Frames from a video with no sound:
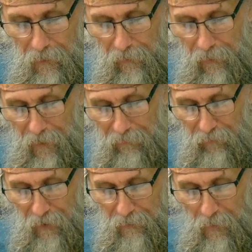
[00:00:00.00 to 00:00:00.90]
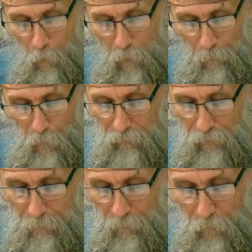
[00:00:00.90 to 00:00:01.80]
class. And then one more
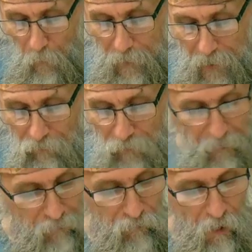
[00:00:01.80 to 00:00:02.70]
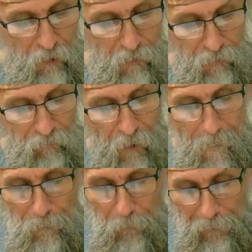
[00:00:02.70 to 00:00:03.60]
thing before we actually get started is
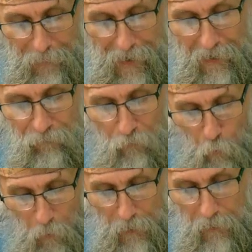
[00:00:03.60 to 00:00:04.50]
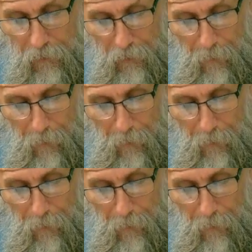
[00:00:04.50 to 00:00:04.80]
last week,